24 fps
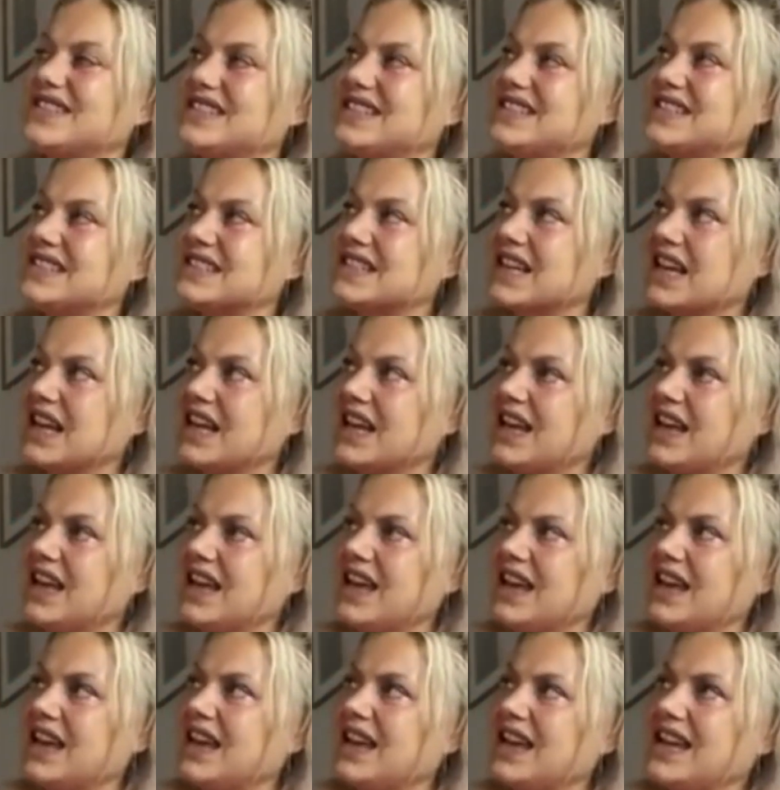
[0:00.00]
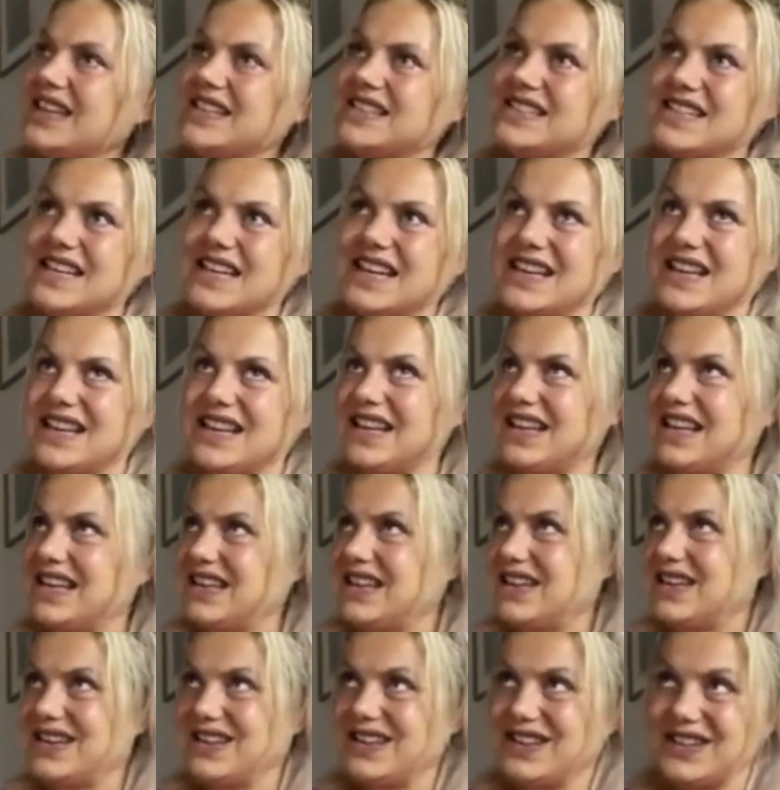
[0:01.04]
these
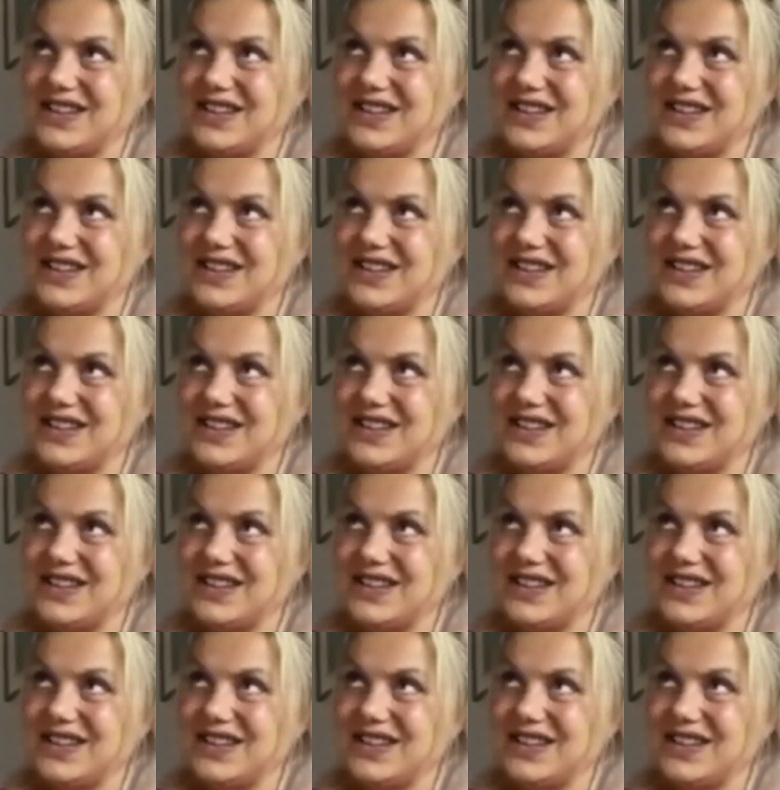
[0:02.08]
angelic